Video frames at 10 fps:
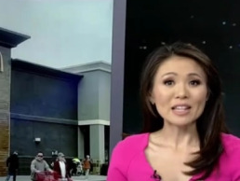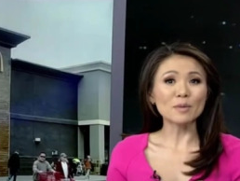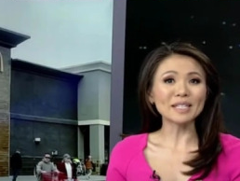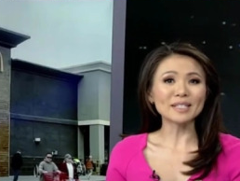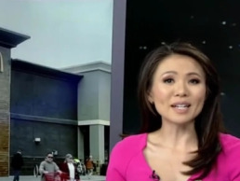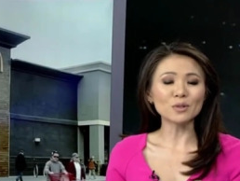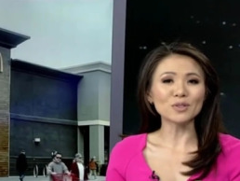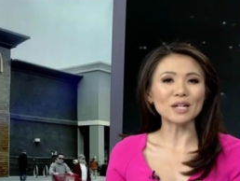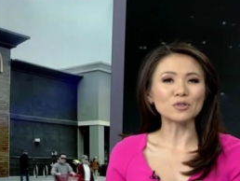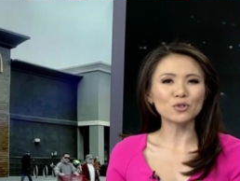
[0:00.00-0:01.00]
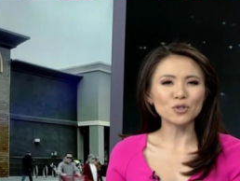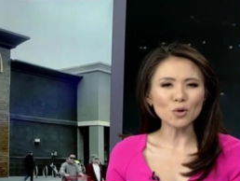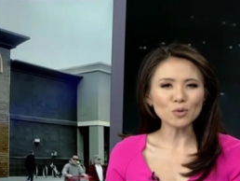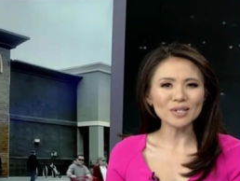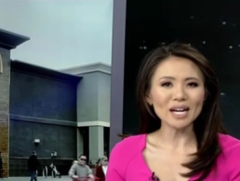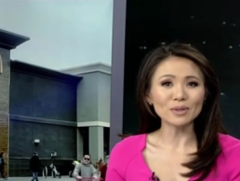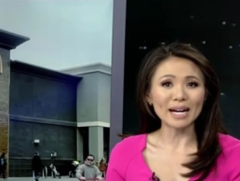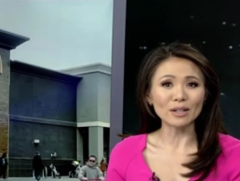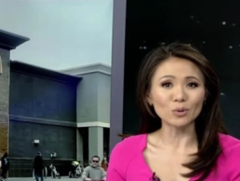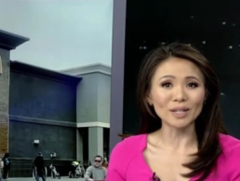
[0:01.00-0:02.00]
The McDonald's at Stonestown
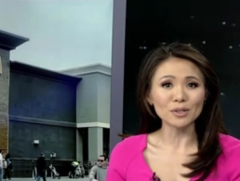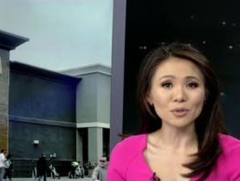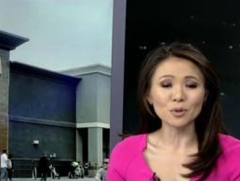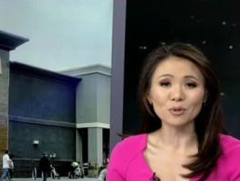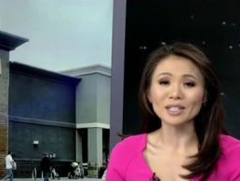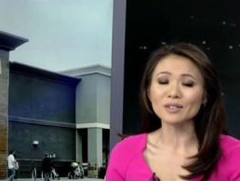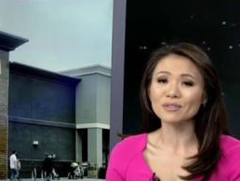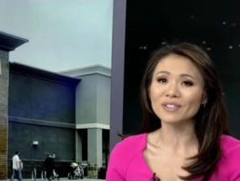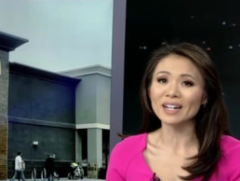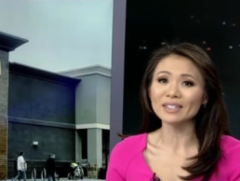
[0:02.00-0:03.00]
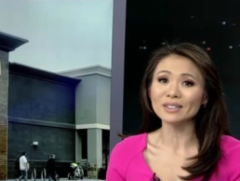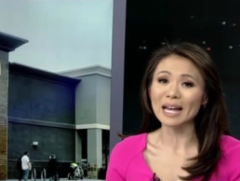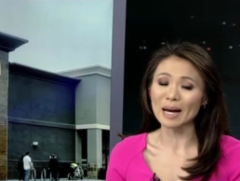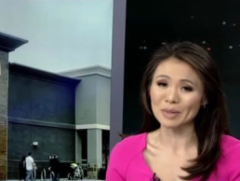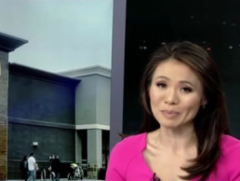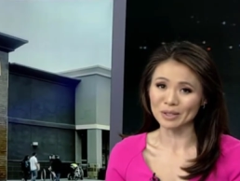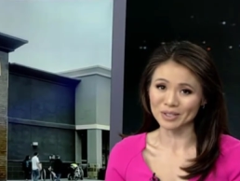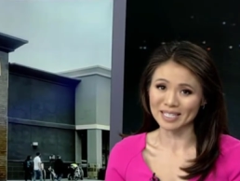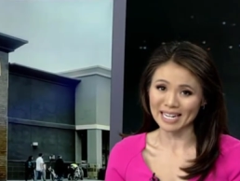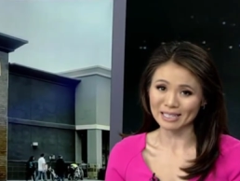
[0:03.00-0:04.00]
Galleria served its final Happy
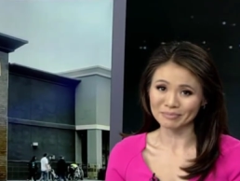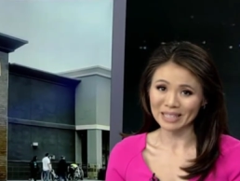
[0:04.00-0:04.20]
Meal today.